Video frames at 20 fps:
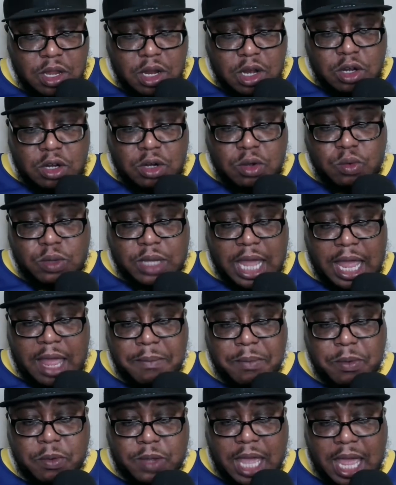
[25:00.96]
Luke
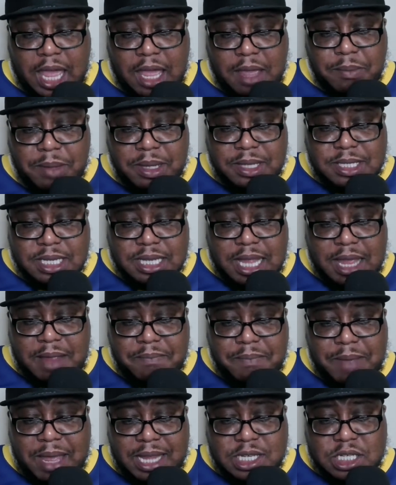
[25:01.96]
Campbell came into that
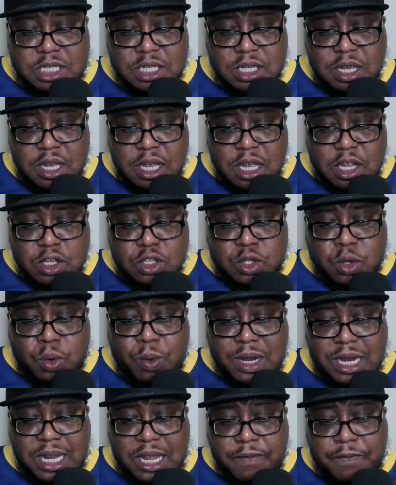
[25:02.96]
match
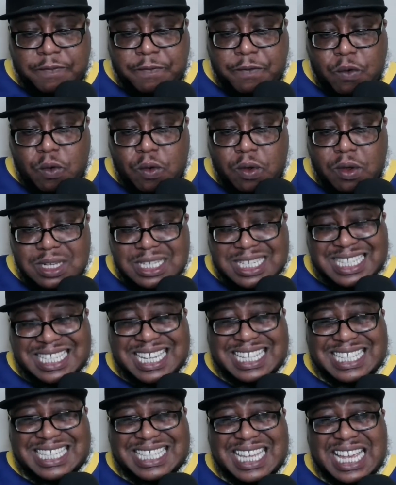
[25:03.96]
20-4,
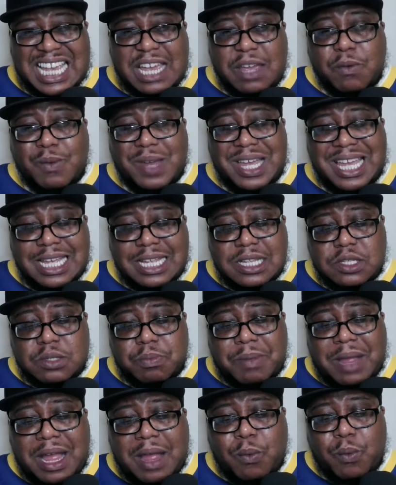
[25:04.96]
16 wins
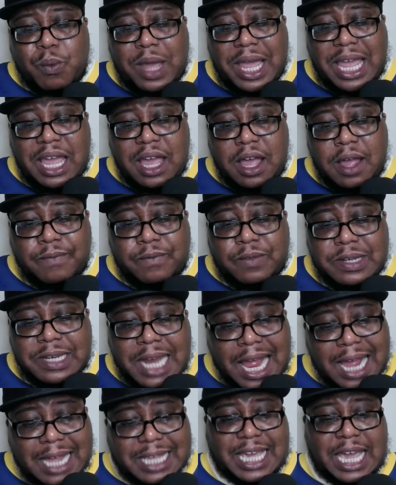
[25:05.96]
by way of
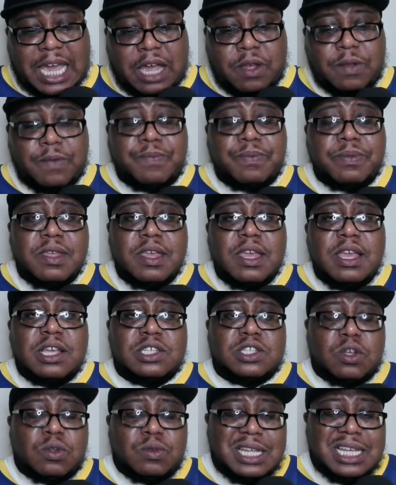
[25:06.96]
knockout.
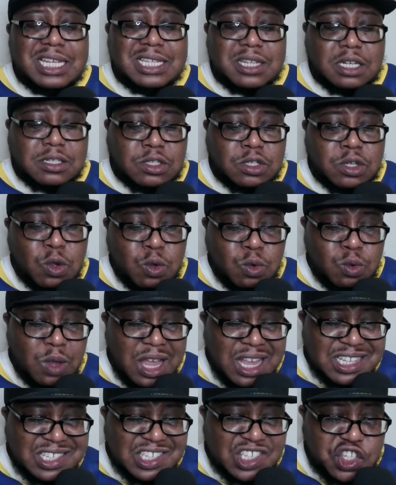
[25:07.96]
So these are two
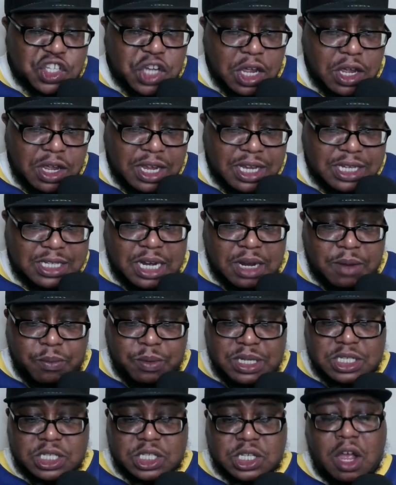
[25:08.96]
studs that
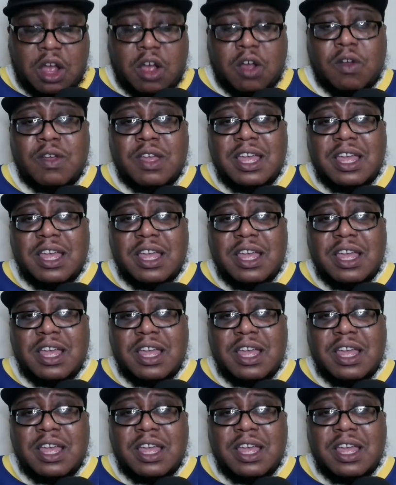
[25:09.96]
we saw